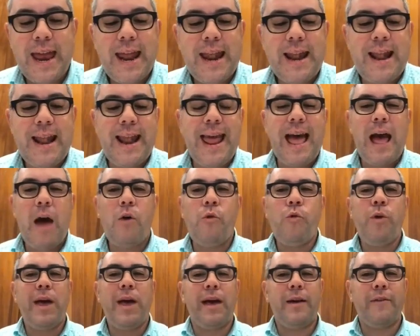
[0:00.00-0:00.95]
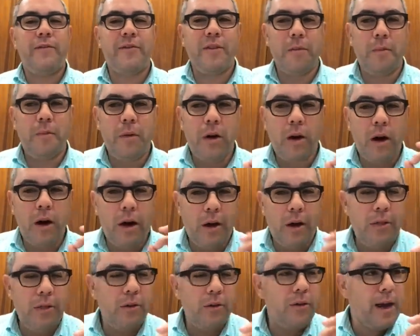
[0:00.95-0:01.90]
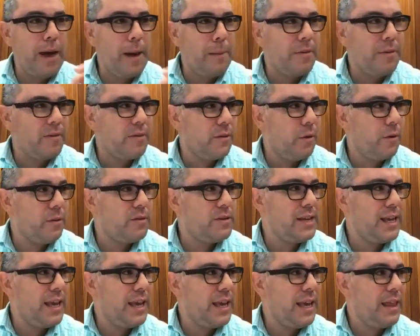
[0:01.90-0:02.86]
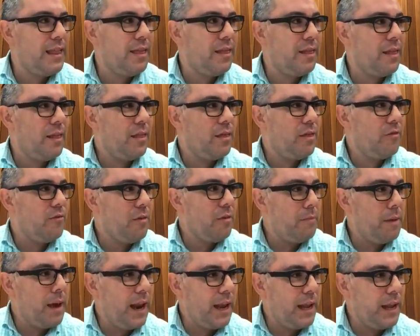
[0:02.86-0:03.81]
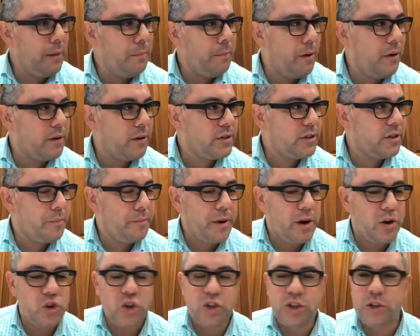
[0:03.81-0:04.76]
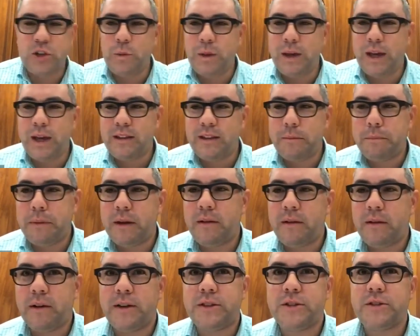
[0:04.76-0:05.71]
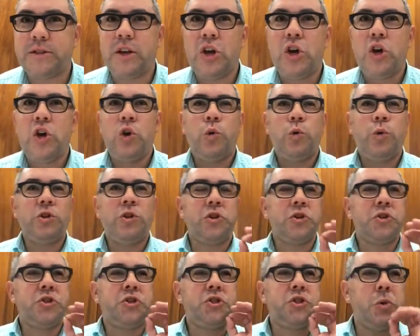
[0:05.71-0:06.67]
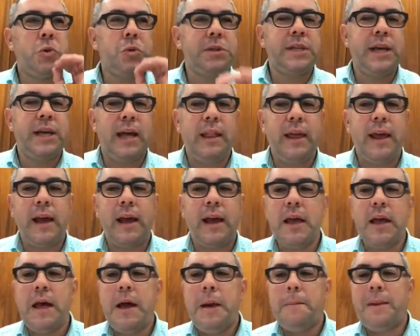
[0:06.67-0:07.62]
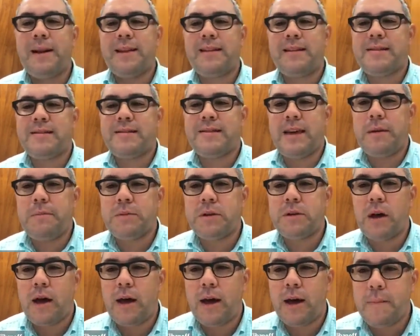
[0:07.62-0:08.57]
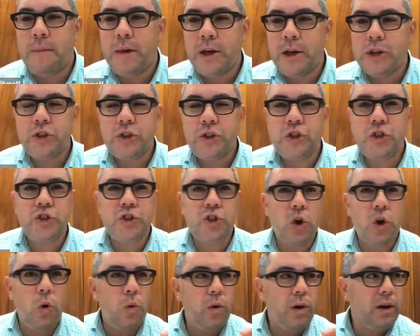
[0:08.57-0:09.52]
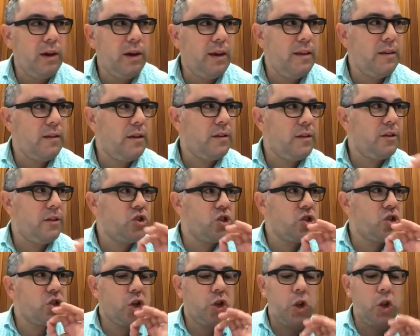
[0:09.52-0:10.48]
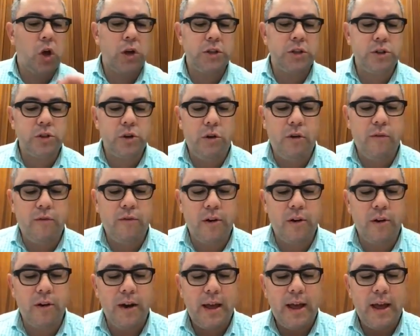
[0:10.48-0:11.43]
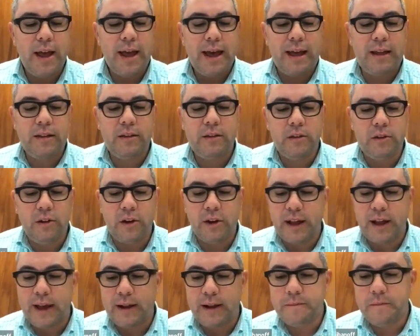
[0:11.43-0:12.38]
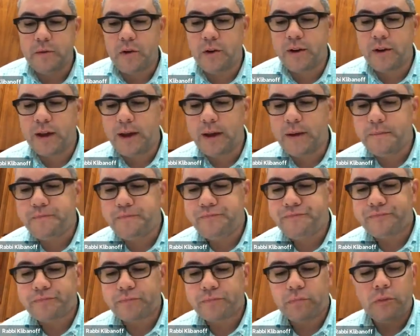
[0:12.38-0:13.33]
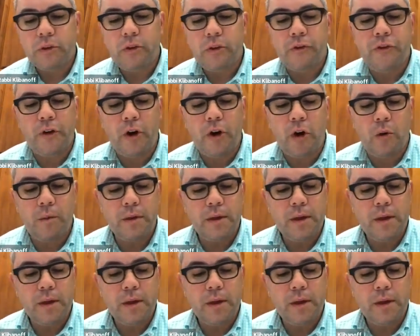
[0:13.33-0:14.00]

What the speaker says: now we have some other episodes in the remaining parts of the Parsha till we get to Pinchas, which are so telling, but at the same time, so easy to just gloss over and to look at, okay? So,